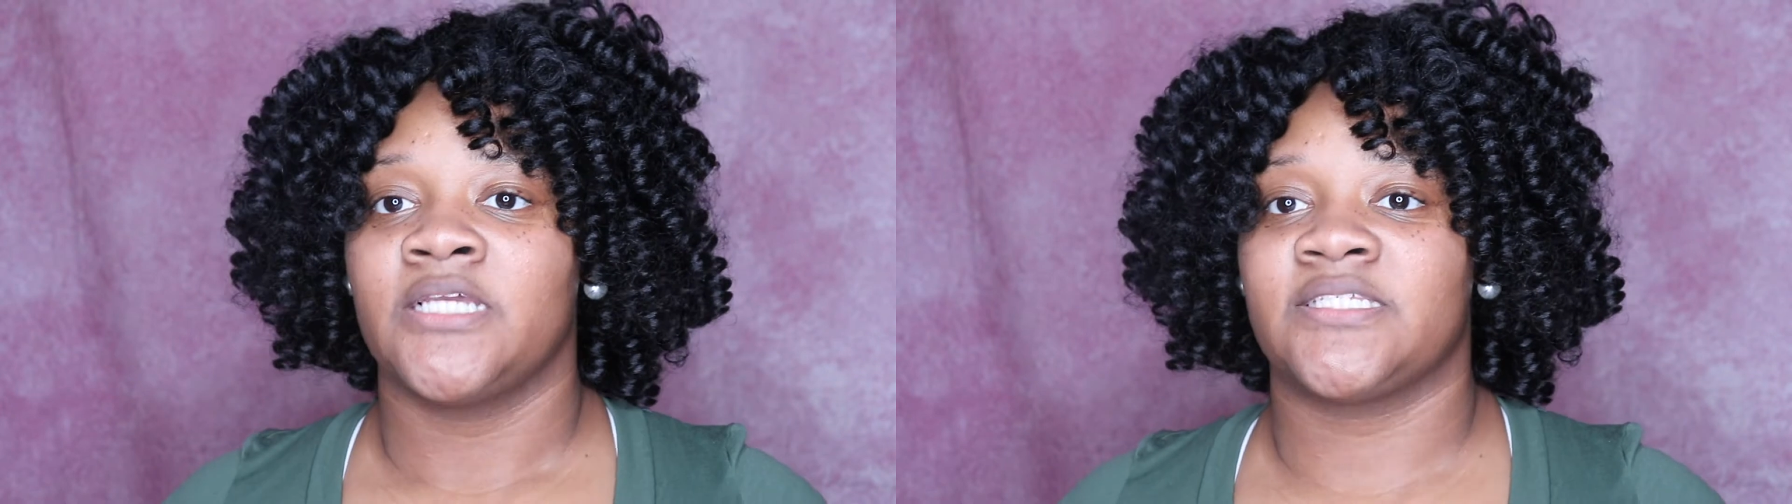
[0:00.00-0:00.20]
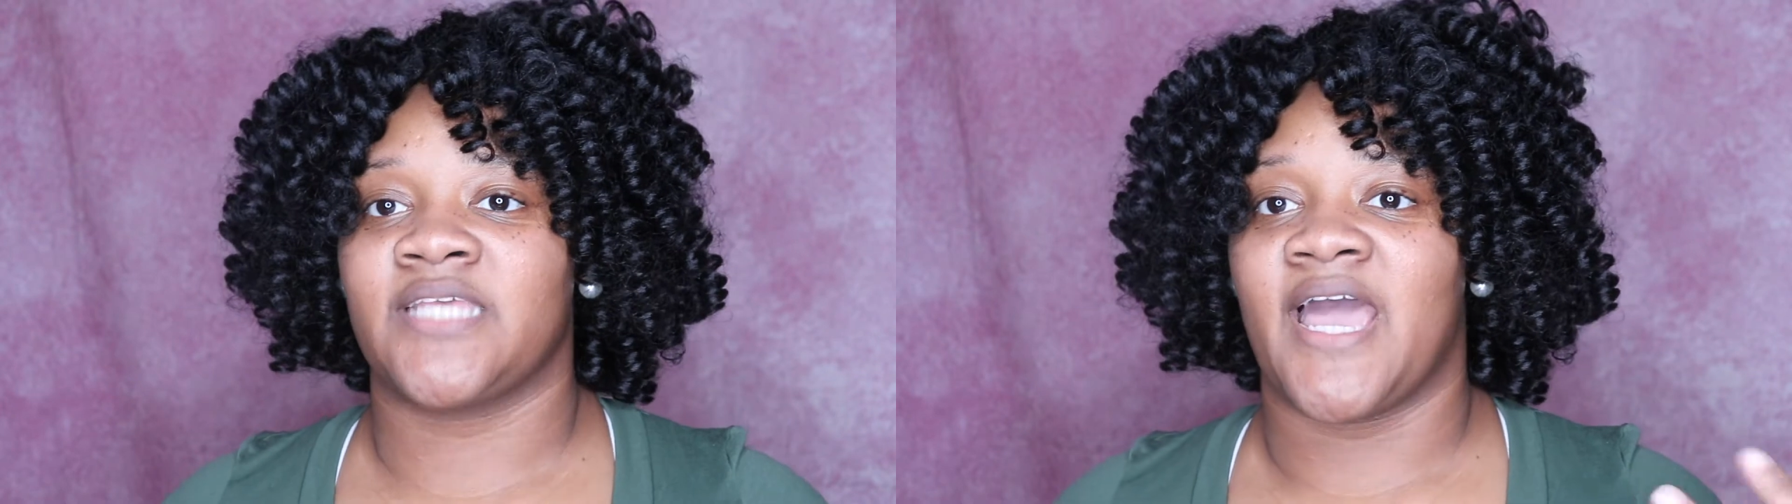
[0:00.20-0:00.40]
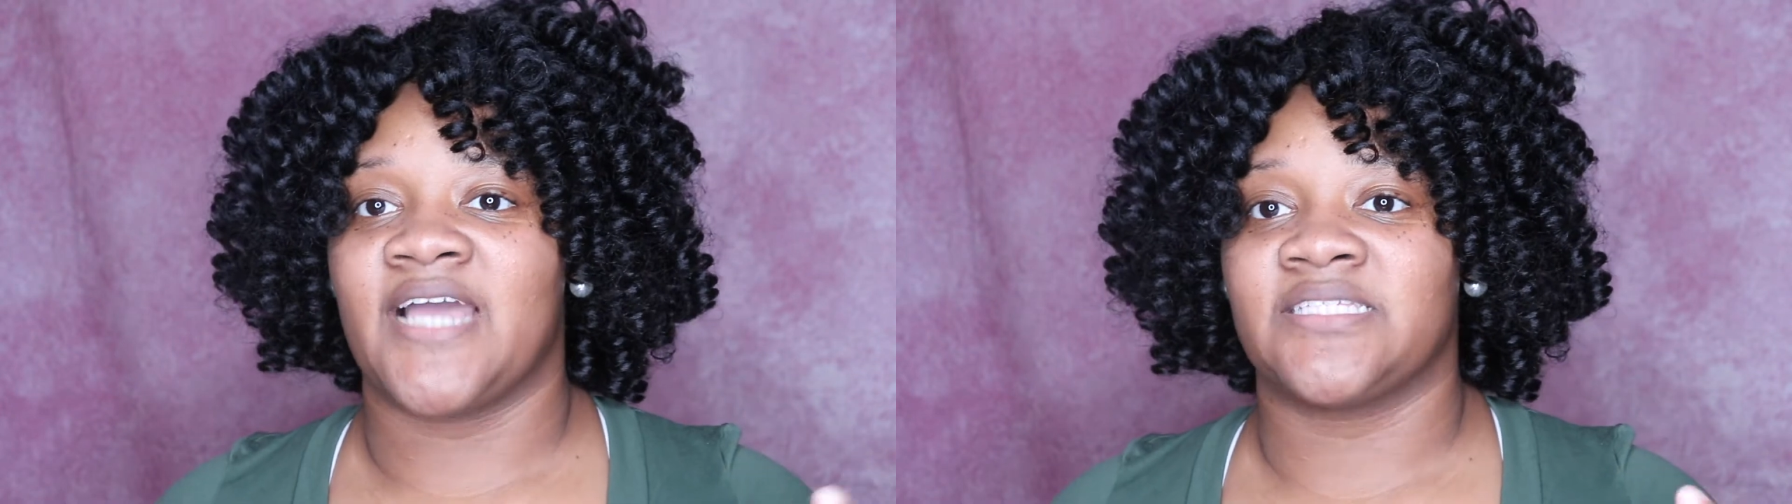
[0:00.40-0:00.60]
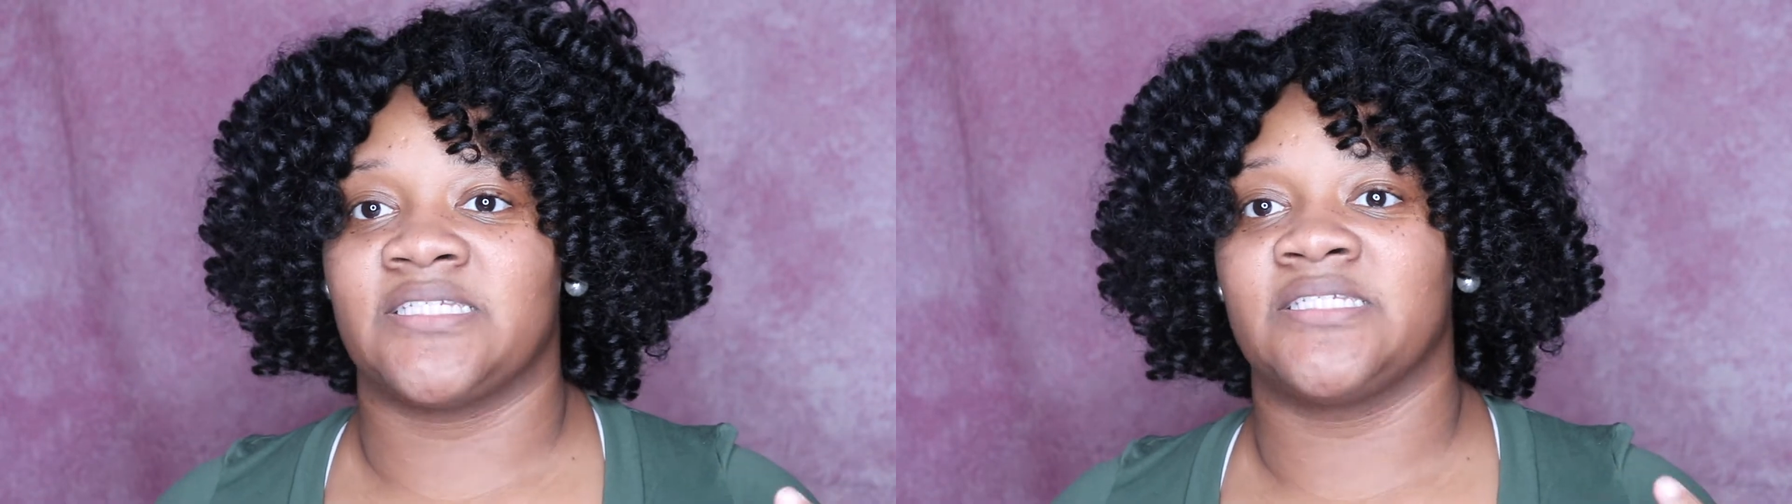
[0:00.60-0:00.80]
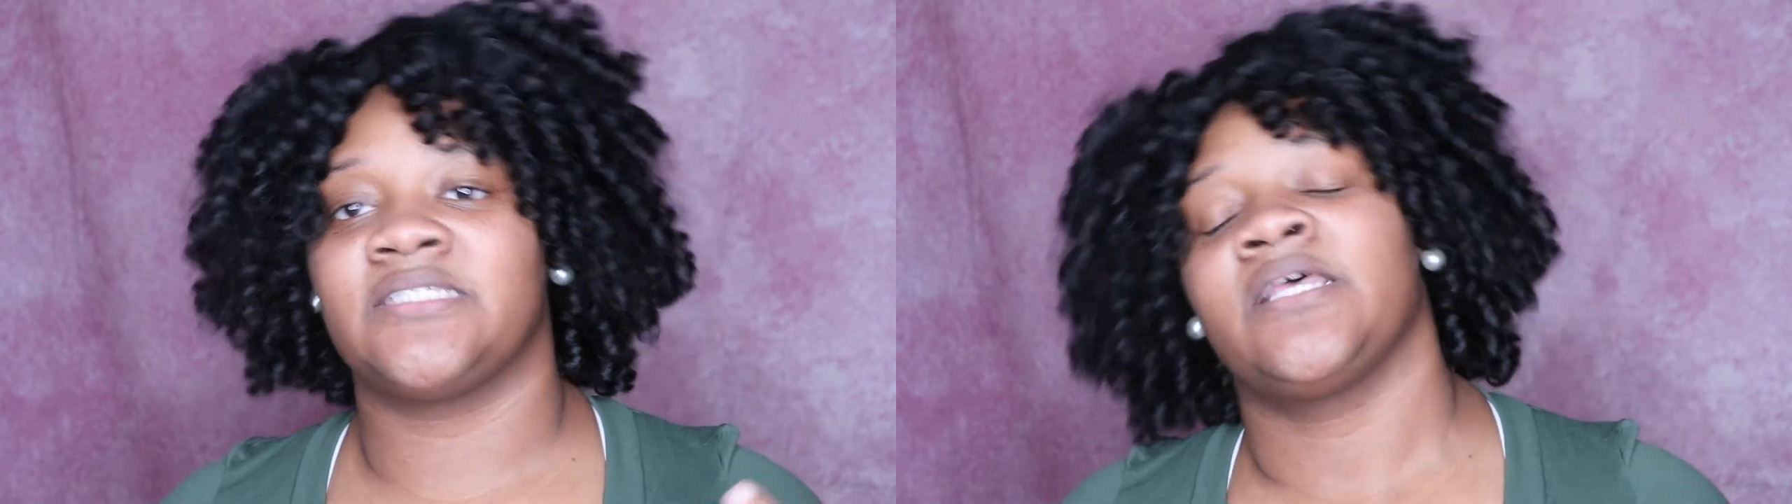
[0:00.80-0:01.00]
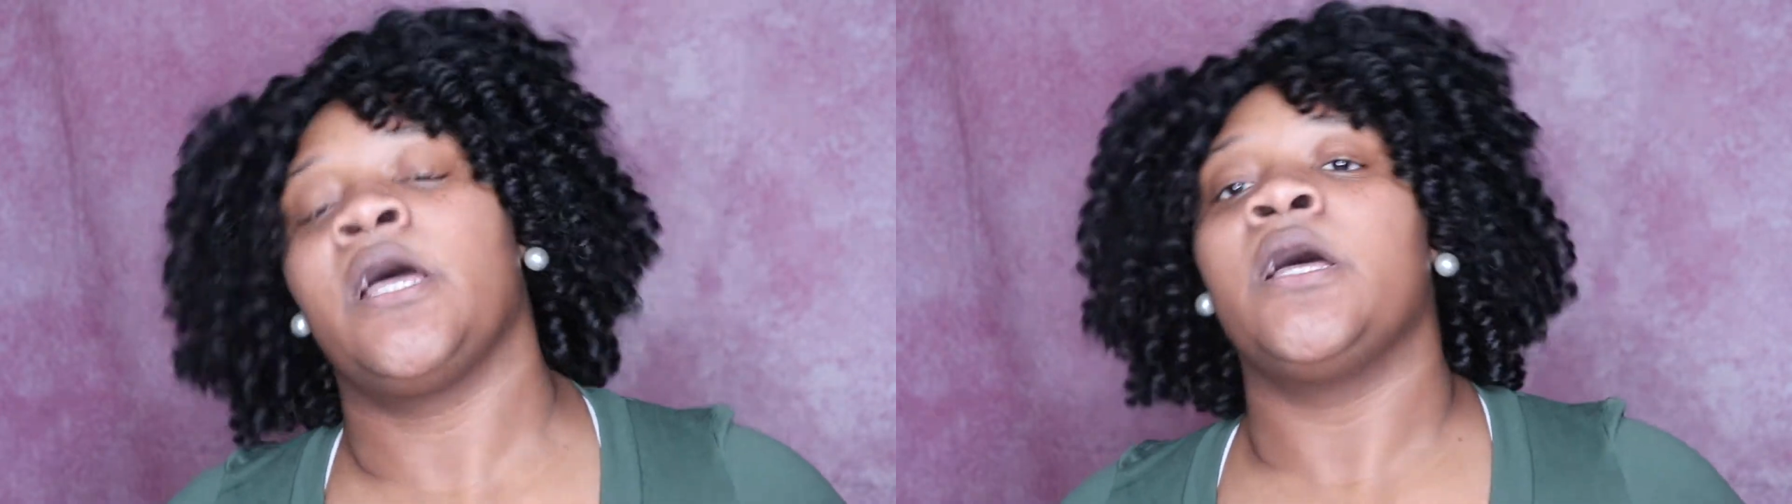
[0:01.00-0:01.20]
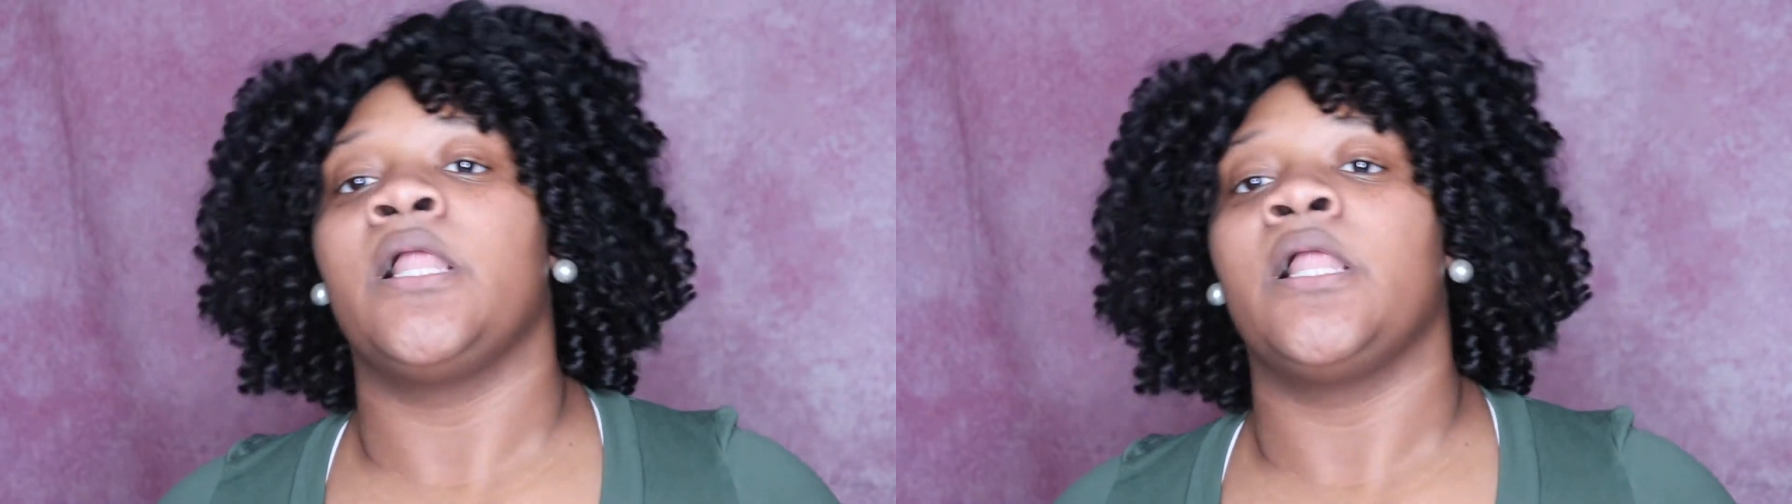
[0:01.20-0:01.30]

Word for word: sizes,